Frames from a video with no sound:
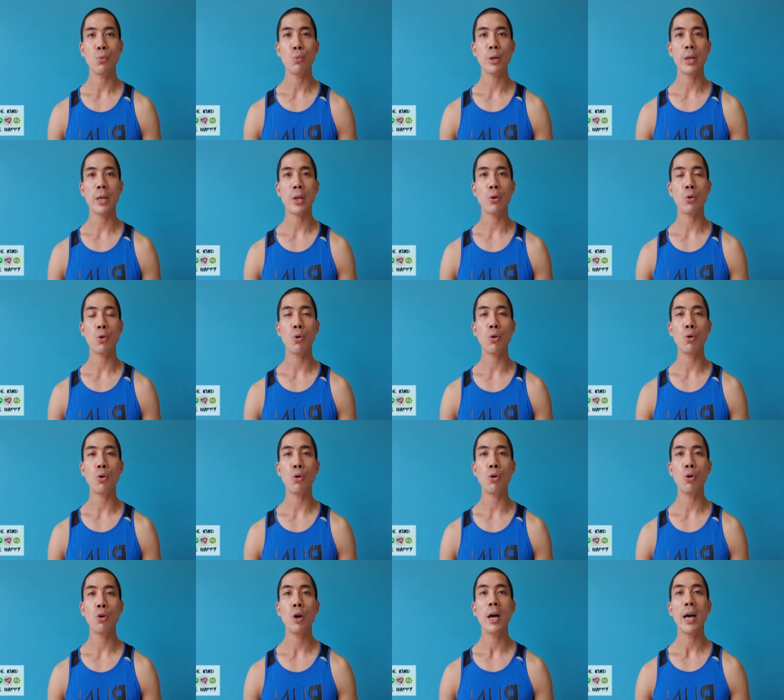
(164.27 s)
We can
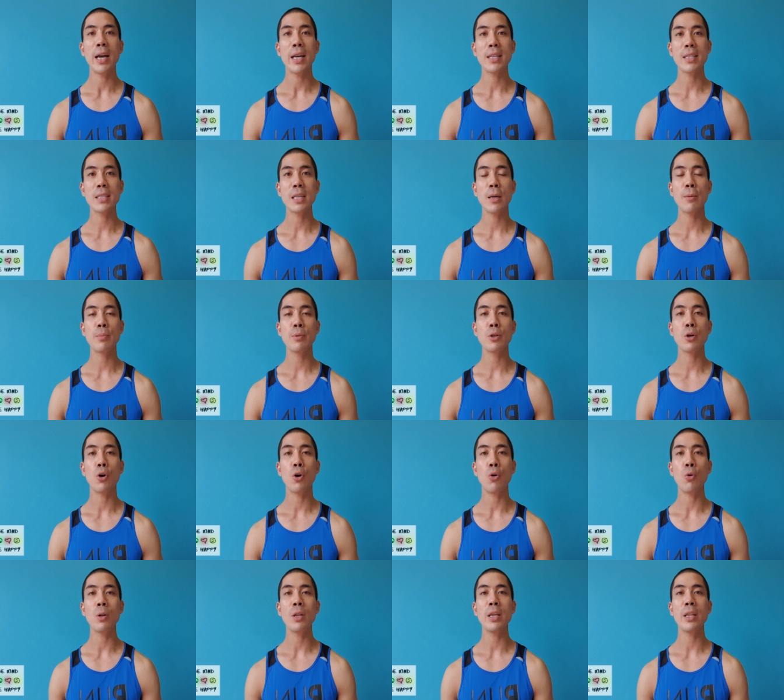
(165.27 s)
all accept
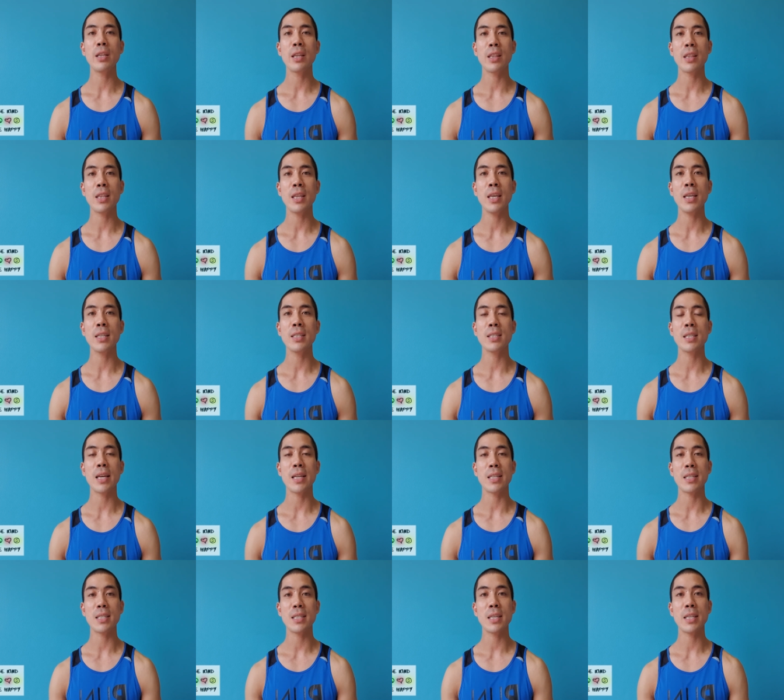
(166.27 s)
only the things
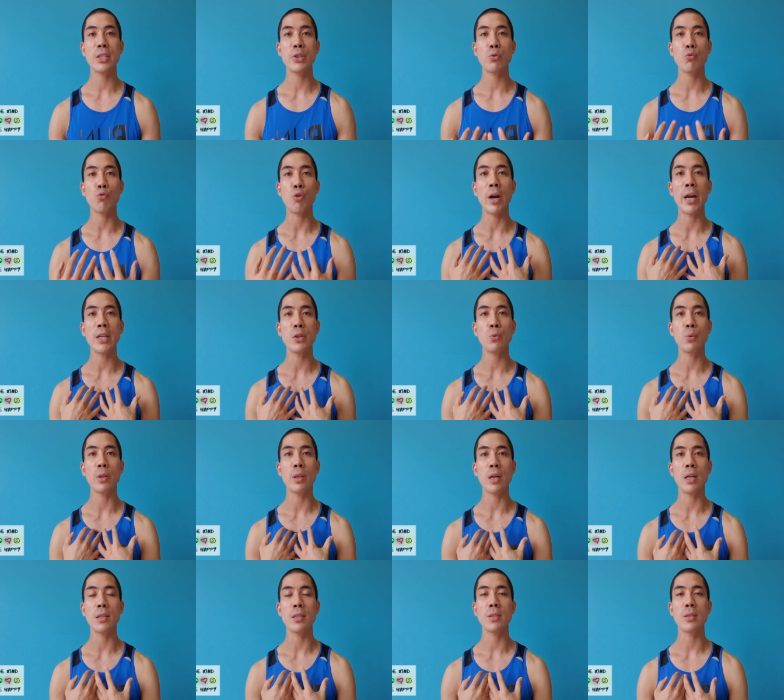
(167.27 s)
that sits right with
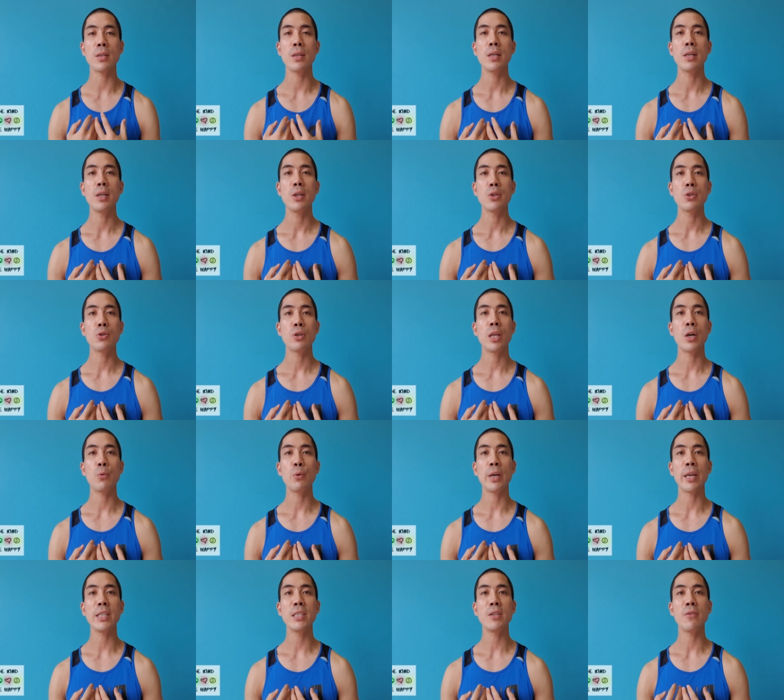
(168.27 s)
us so that
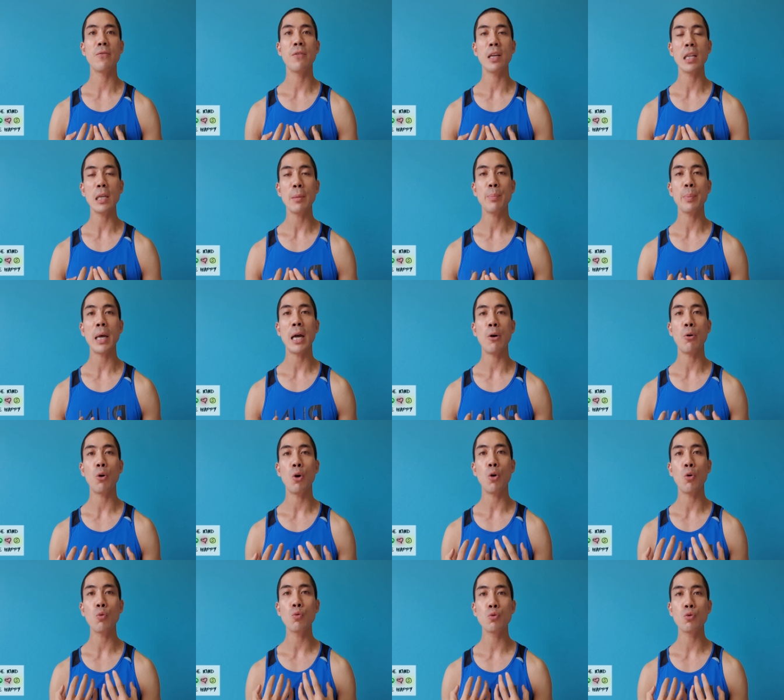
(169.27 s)
we can develop our
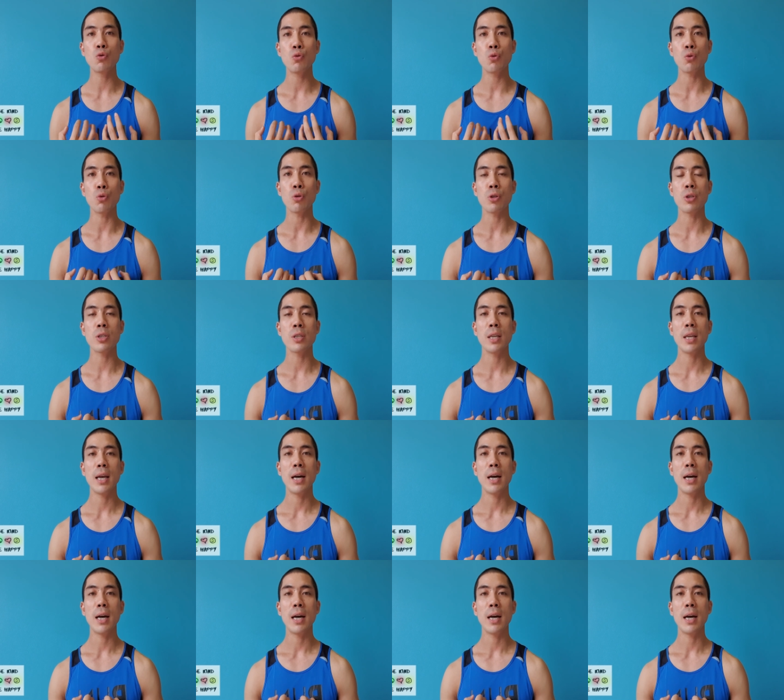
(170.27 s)
own truths,